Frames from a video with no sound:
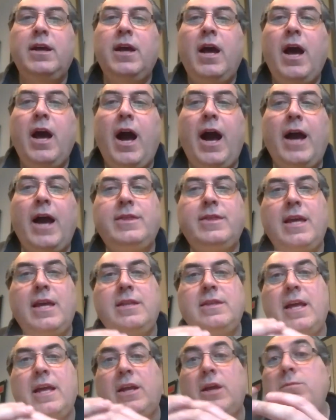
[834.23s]
I
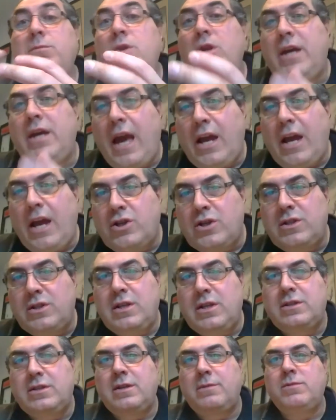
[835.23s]
think that communication
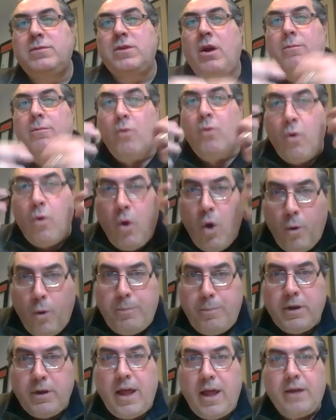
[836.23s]
systems are more
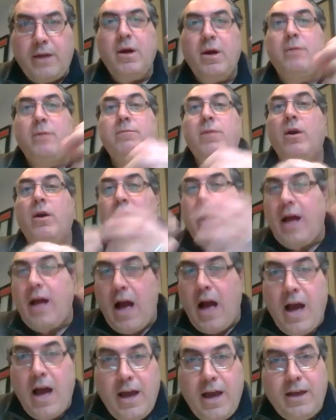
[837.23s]
open, like
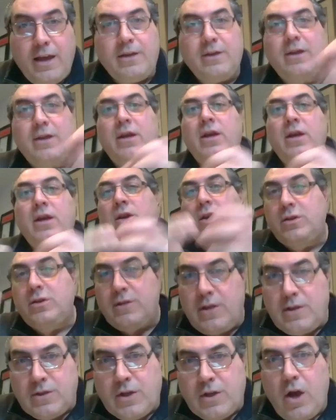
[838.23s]
Meraki and
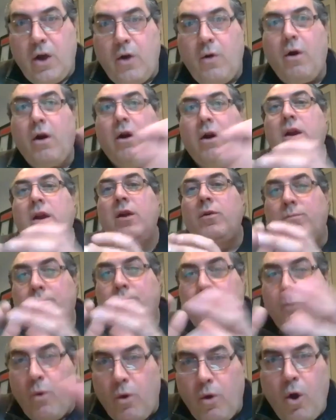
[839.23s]
Cisco are
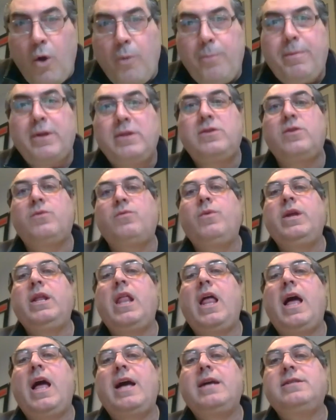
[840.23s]
more open to
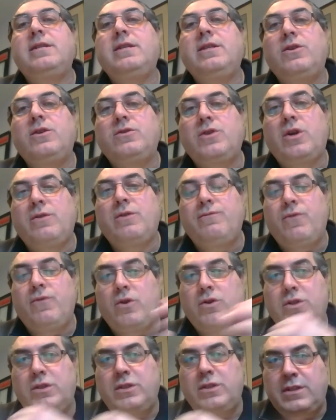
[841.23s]
realizing there's a
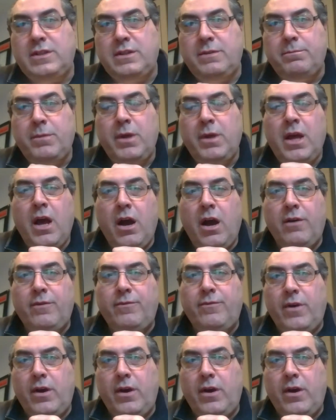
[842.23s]
converged system of